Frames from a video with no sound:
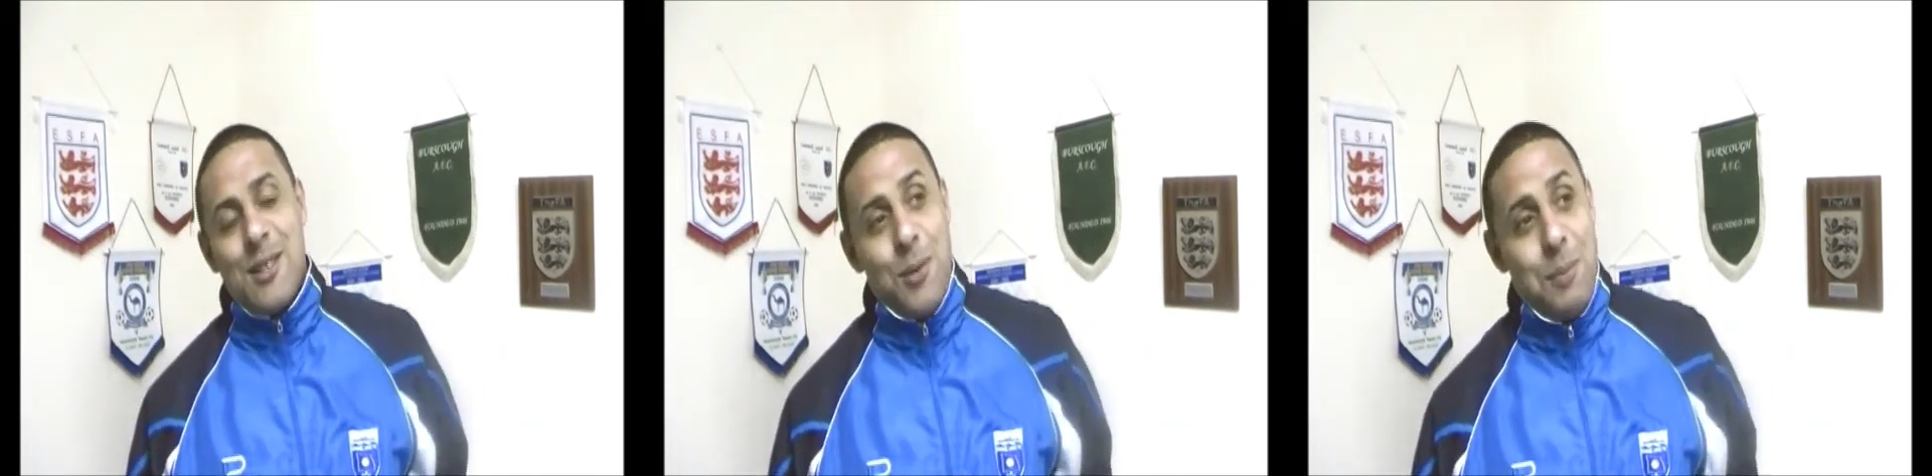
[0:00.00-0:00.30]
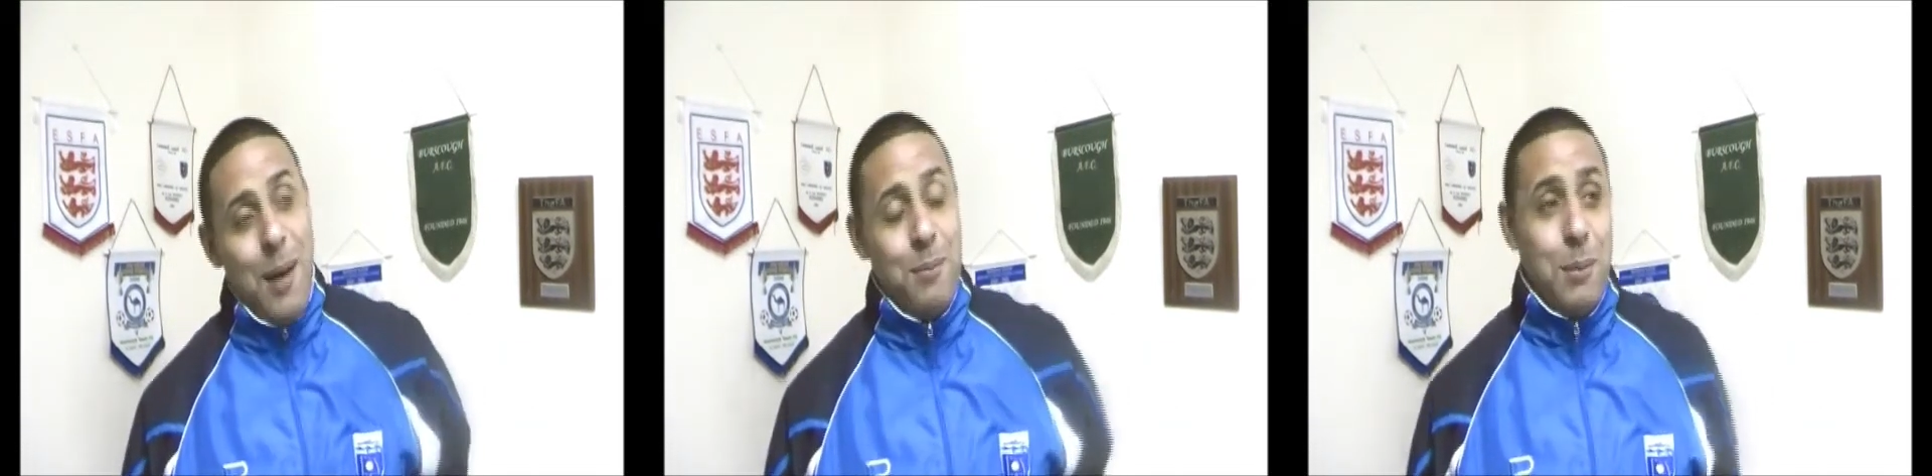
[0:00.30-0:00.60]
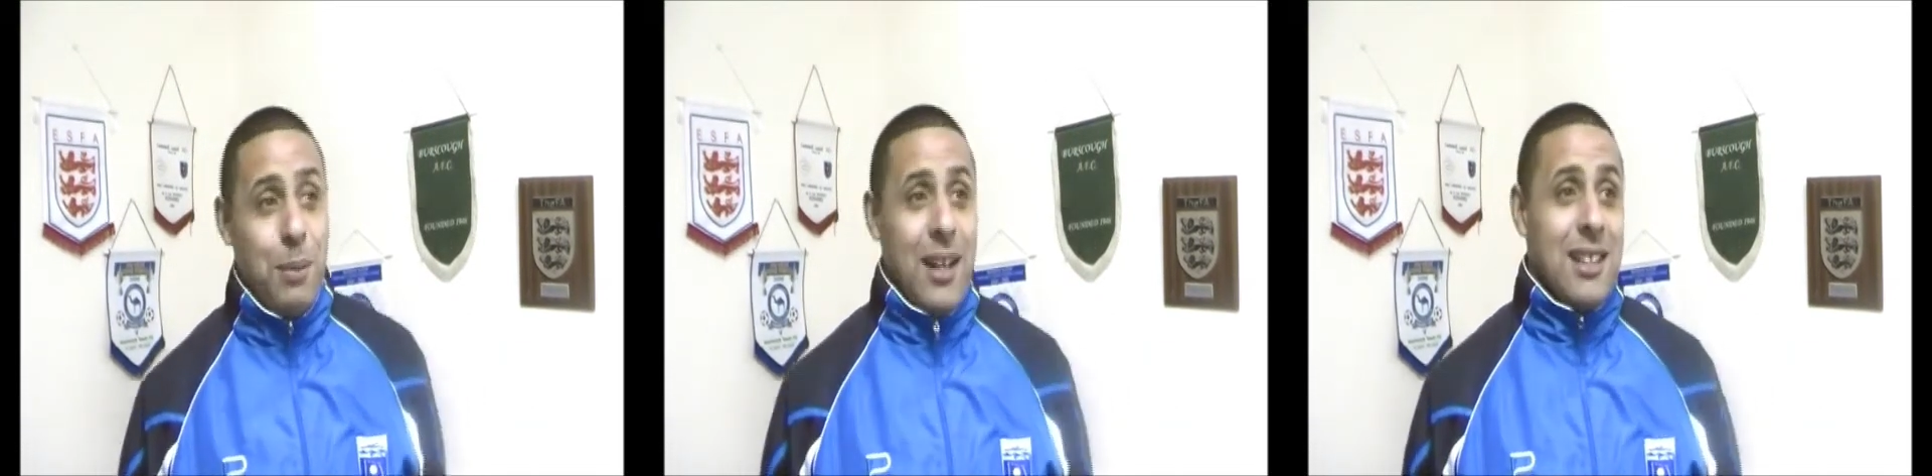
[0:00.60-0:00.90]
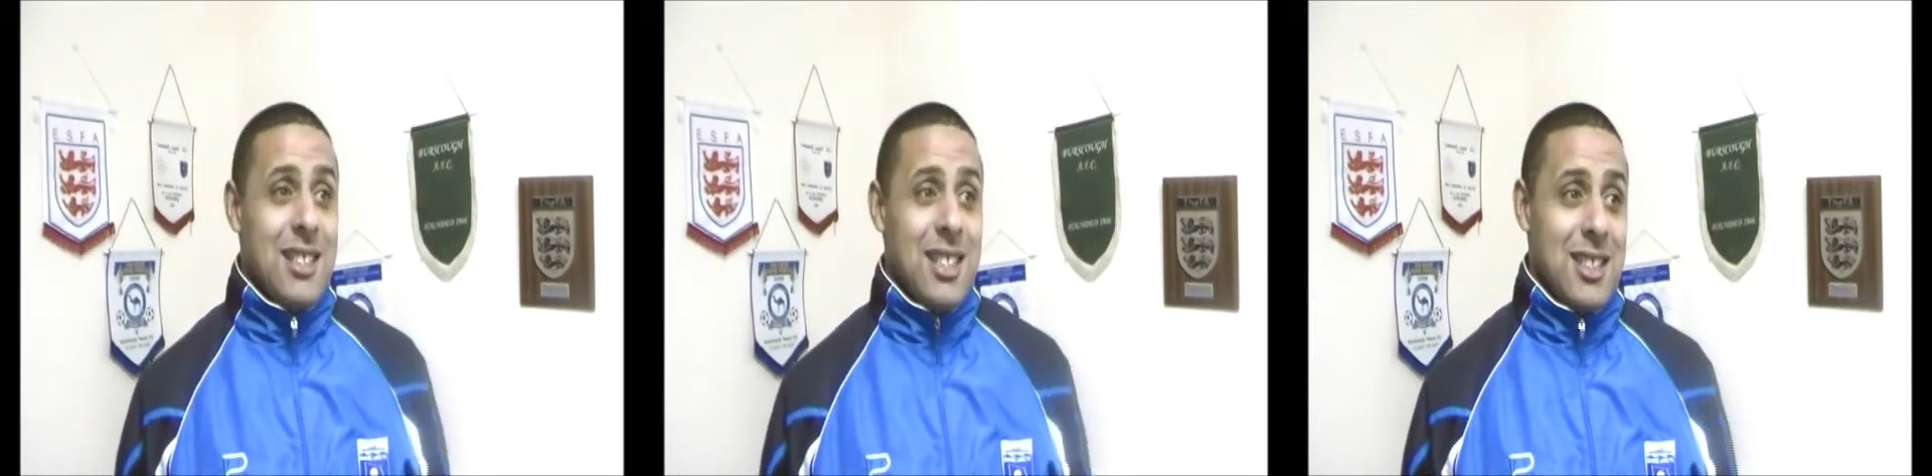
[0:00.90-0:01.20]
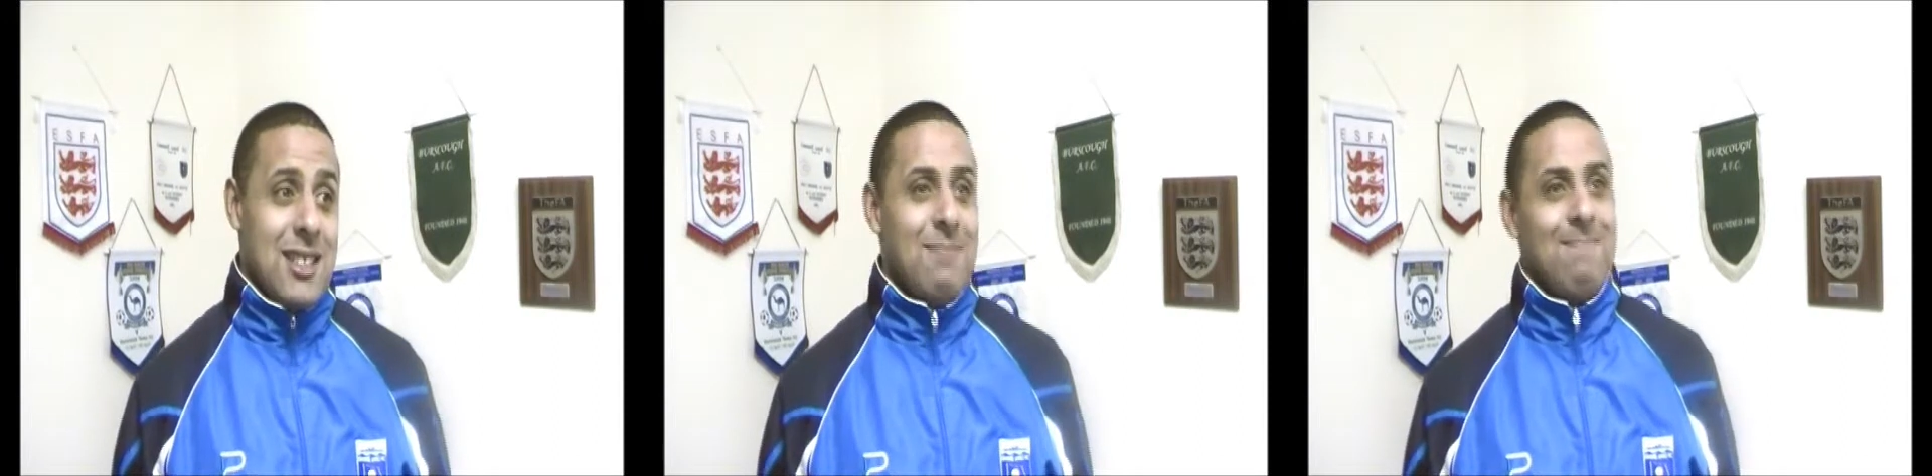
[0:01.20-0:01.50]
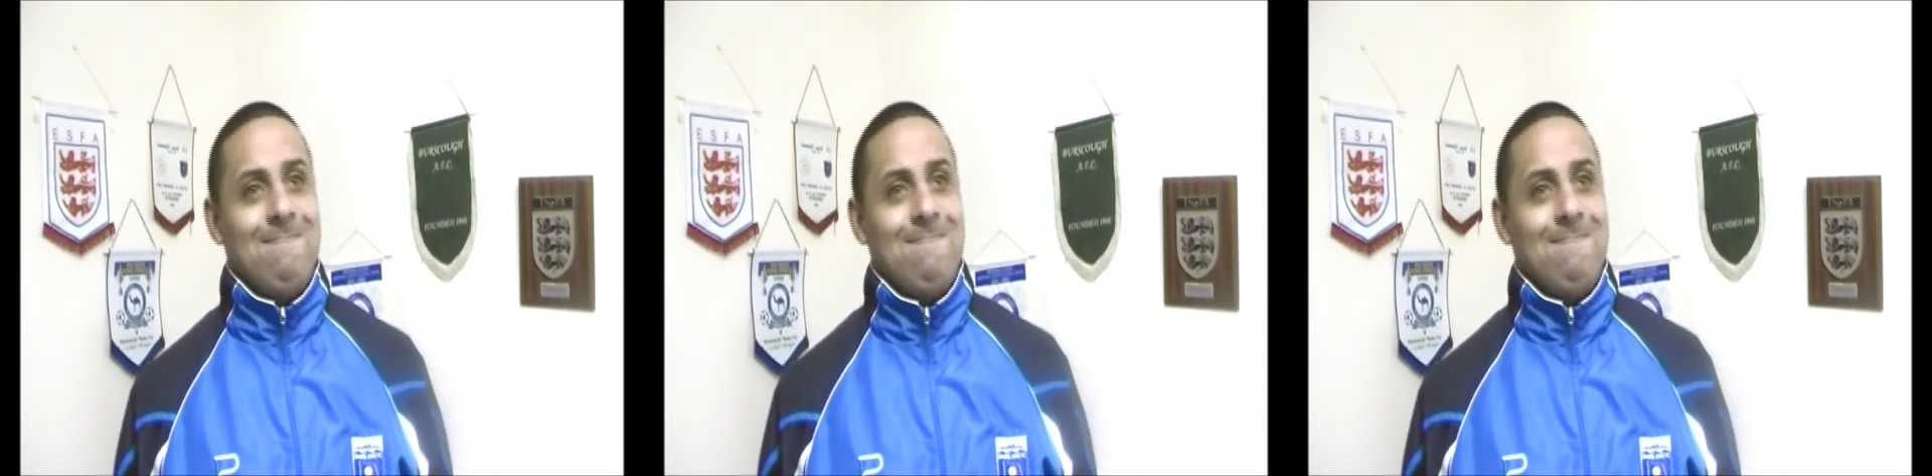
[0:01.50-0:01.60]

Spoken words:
Yeah, so Bamber Bridge,